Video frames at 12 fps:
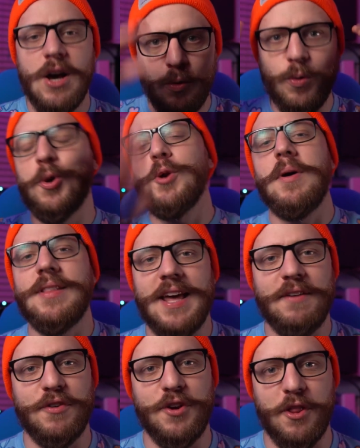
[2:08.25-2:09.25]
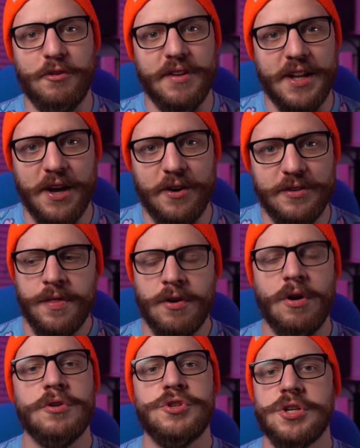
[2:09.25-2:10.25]
we'll worry about that for another video there
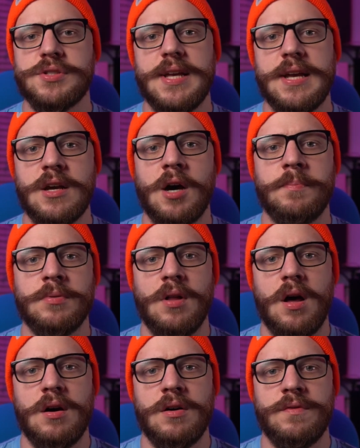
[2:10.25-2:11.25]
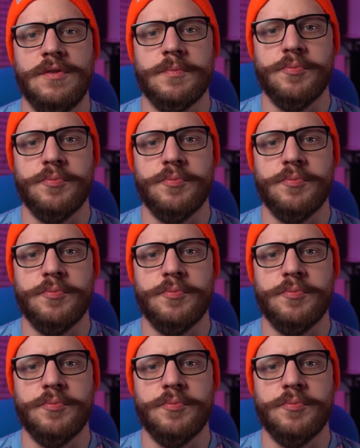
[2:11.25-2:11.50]
are just a couple of